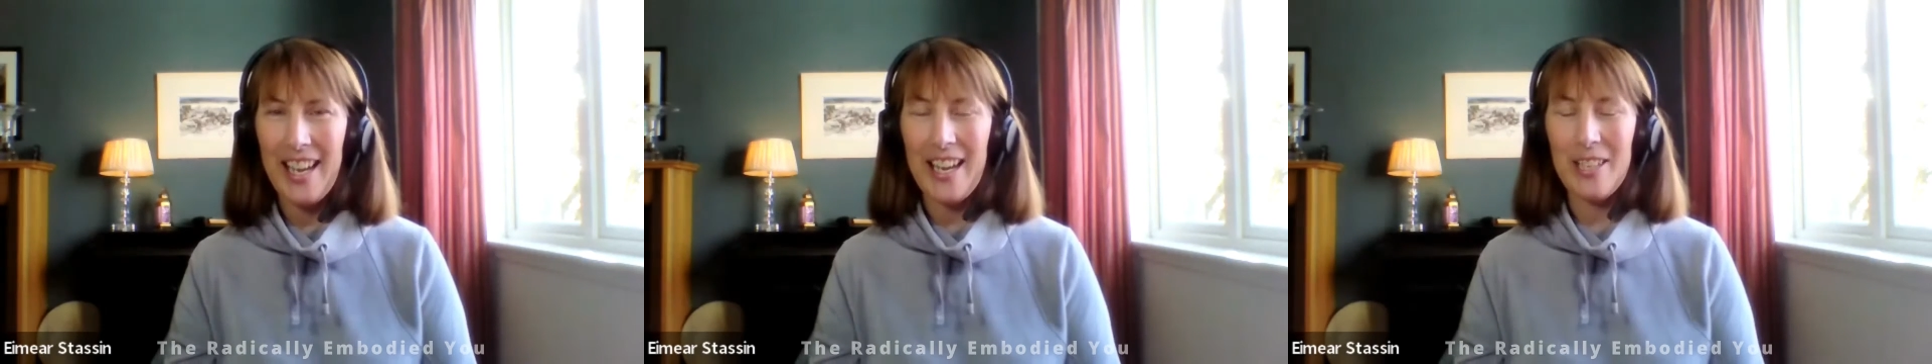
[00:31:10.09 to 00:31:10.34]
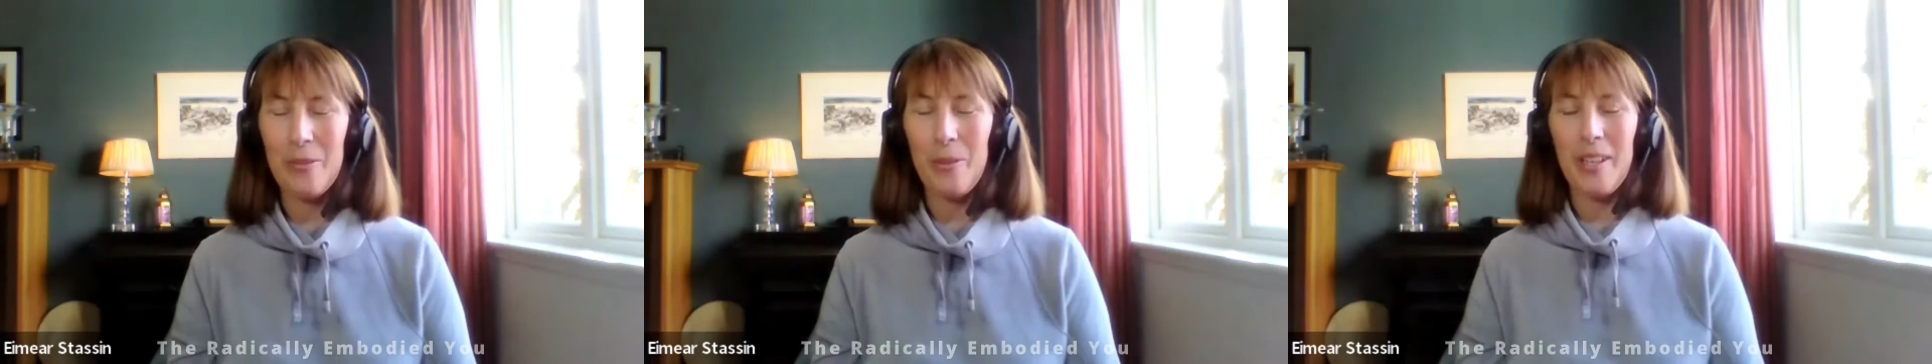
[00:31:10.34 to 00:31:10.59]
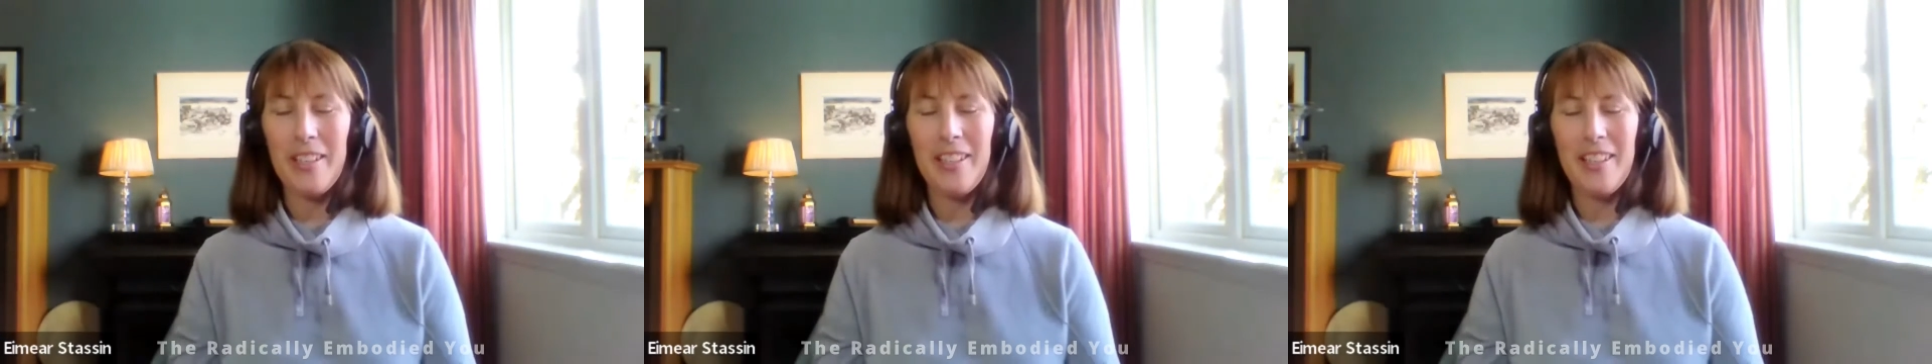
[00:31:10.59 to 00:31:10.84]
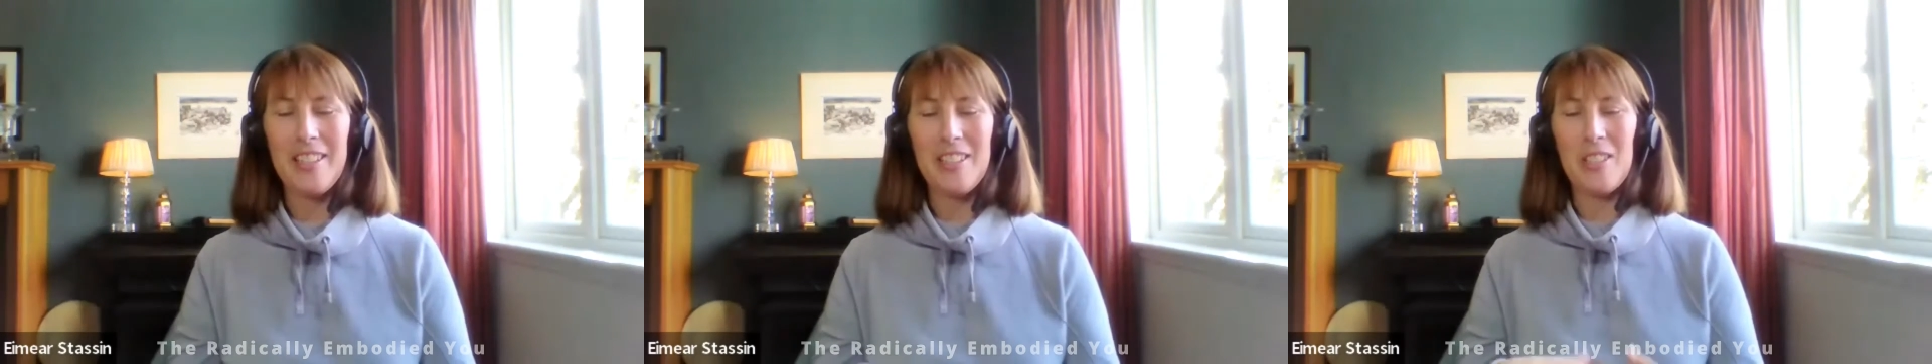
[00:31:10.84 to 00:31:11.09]
And what I
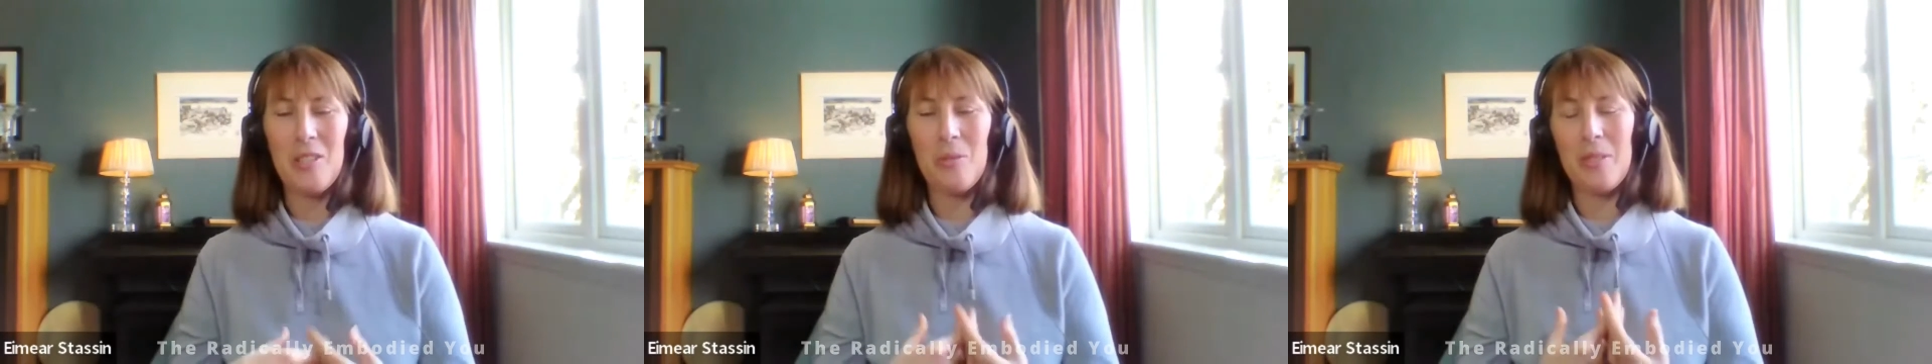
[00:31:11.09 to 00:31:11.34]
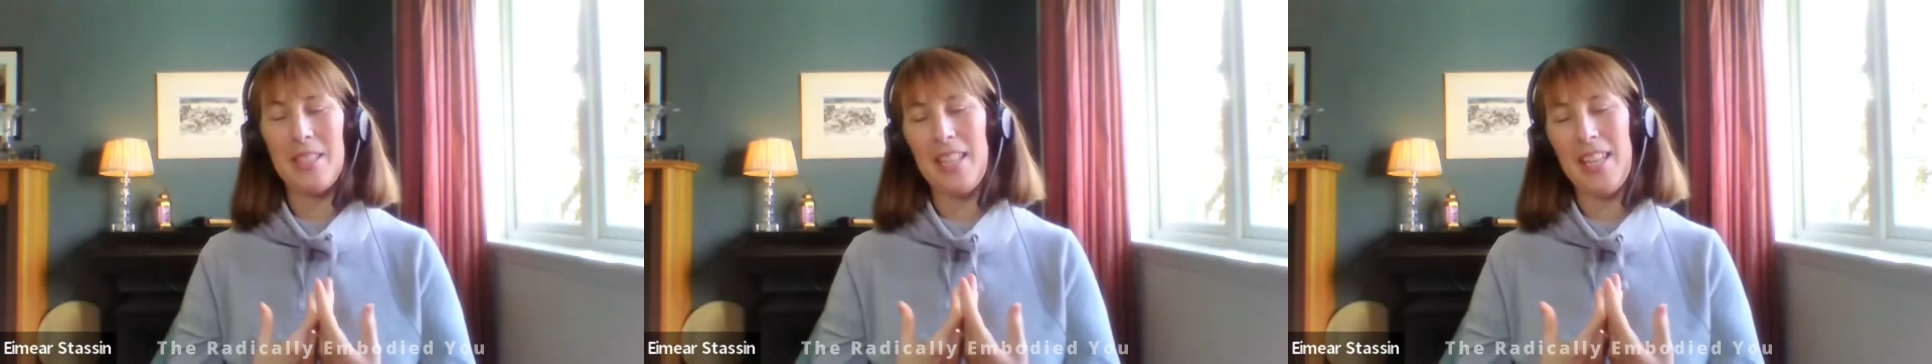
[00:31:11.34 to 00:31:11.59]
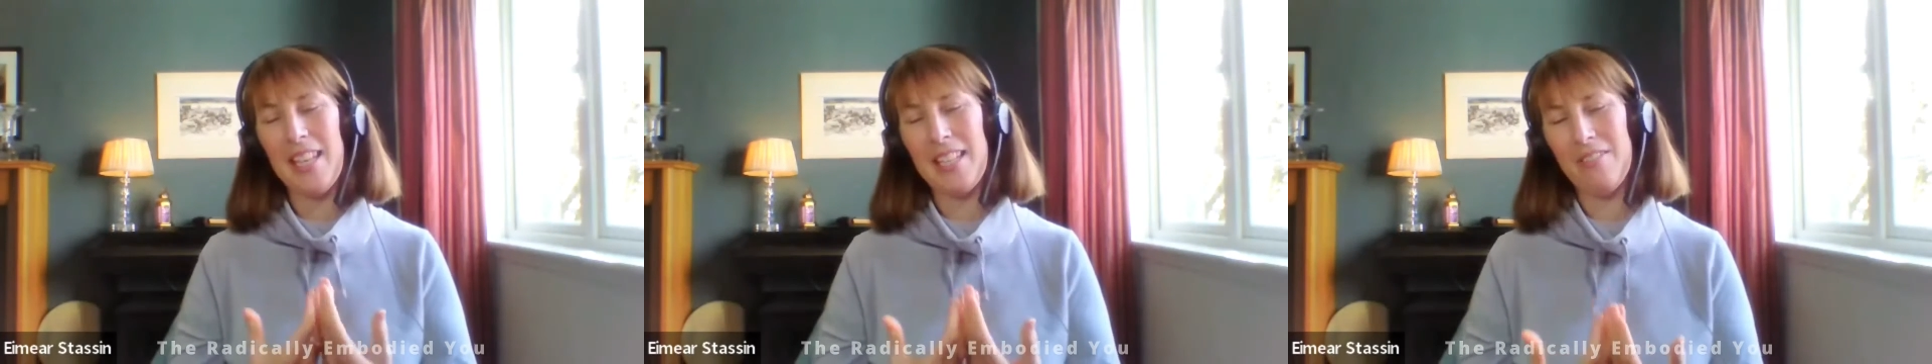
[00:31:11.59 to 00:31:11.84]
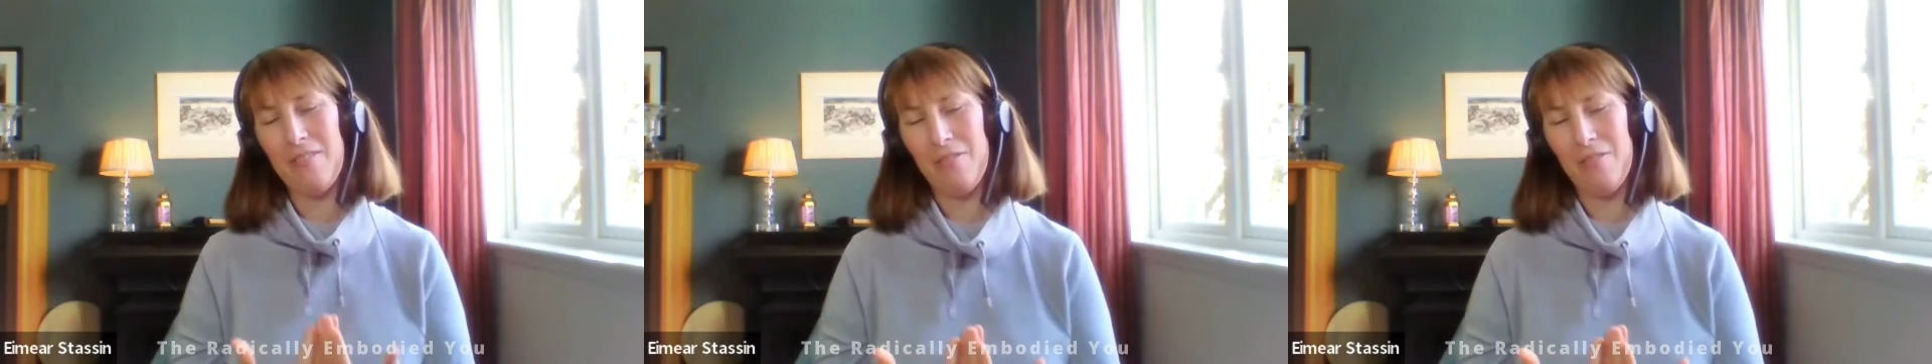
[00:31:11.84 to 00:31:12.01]
like to do is then